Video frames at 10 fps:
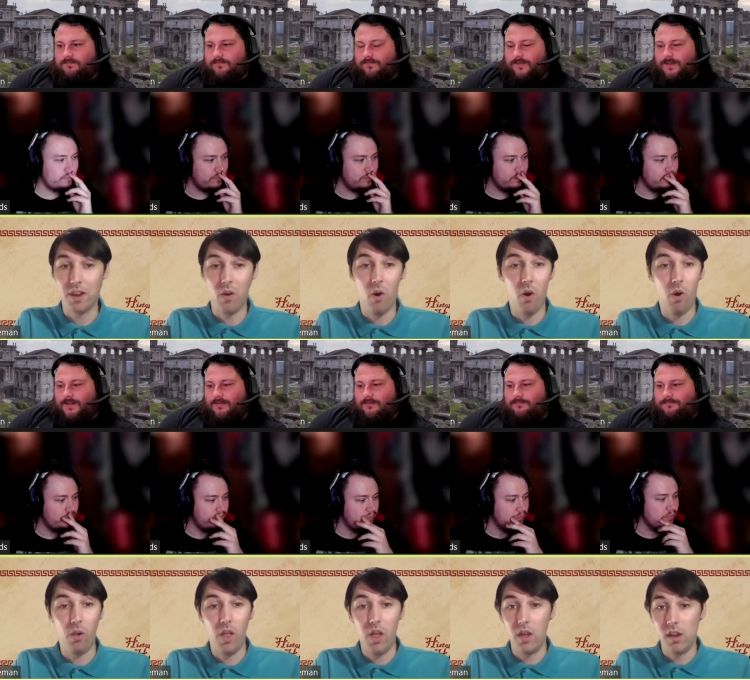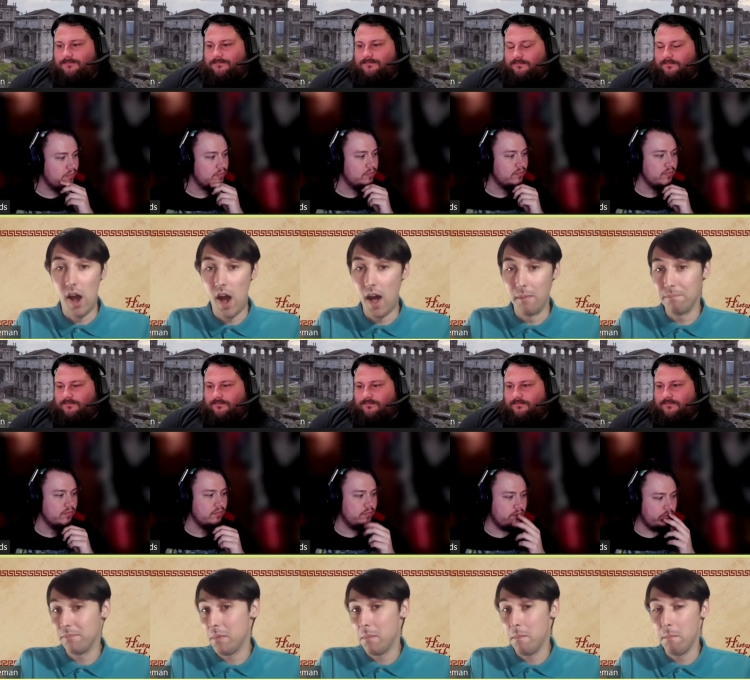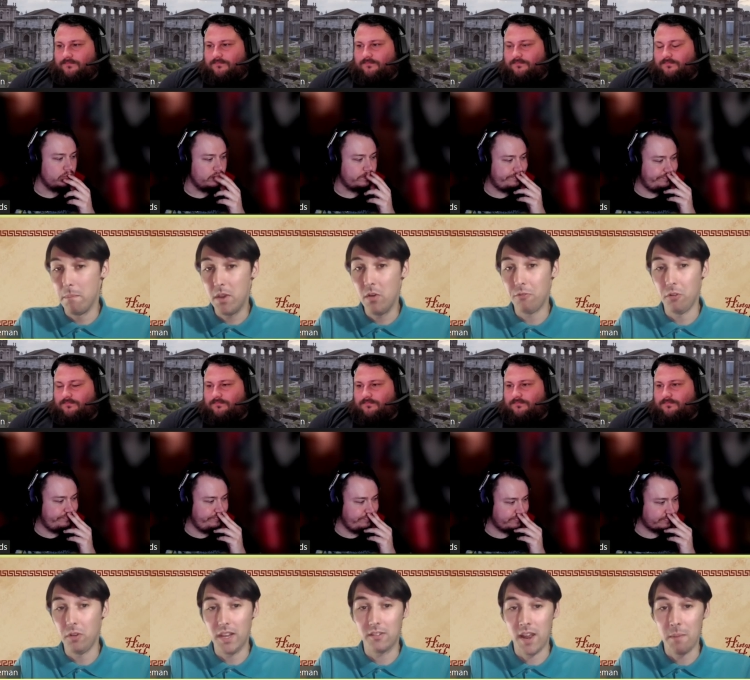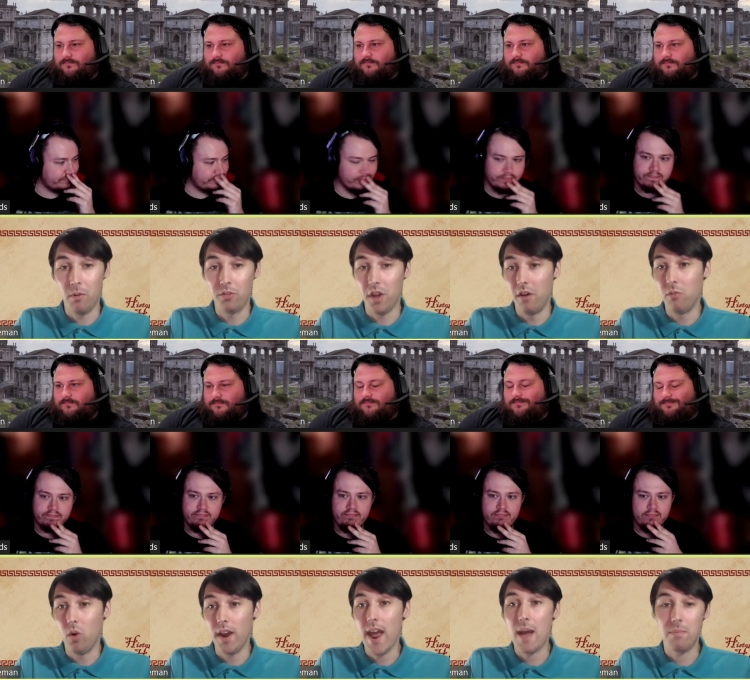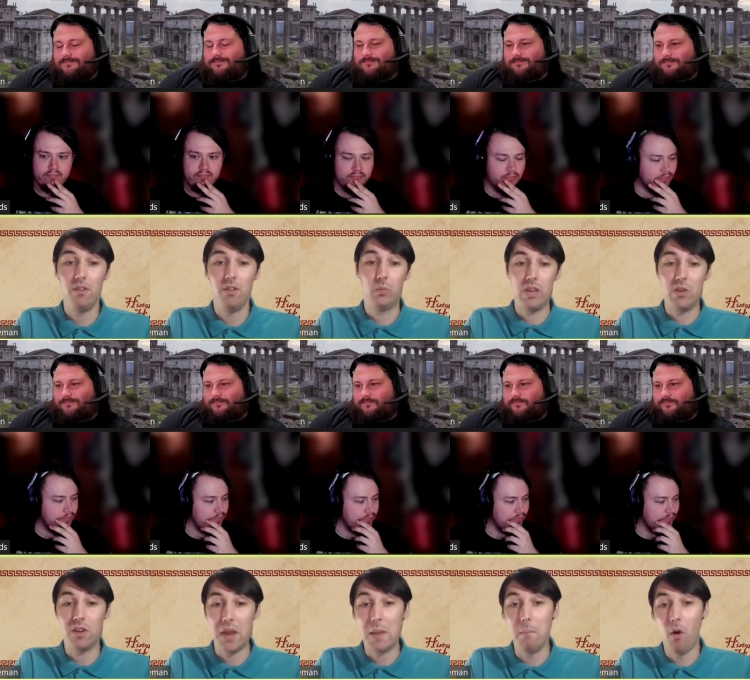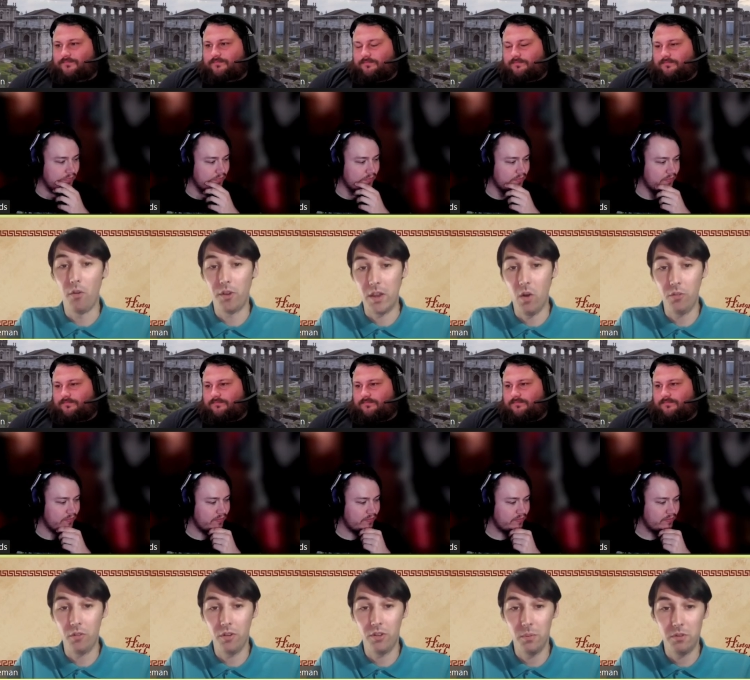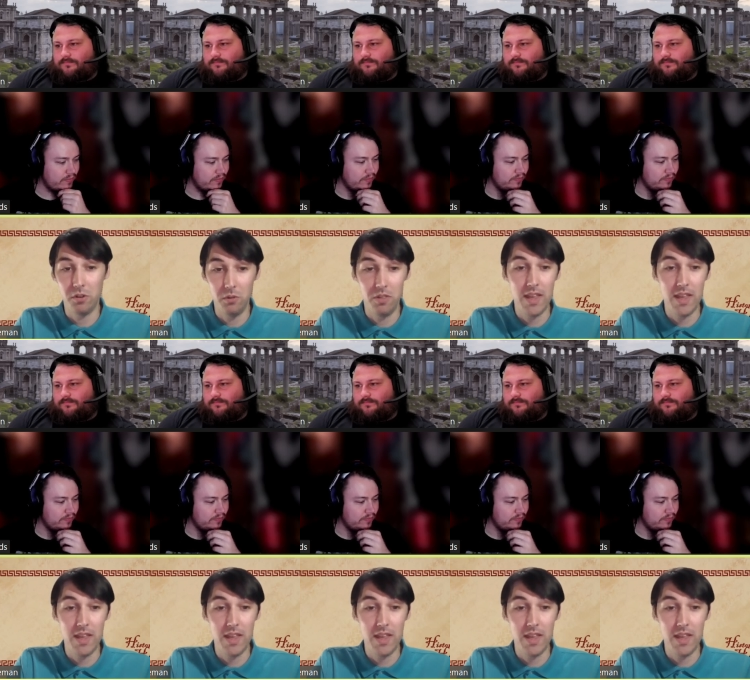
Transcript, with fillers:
Speaker 1: are all uh, beautiful examples of what happens when you take multiculturalism to the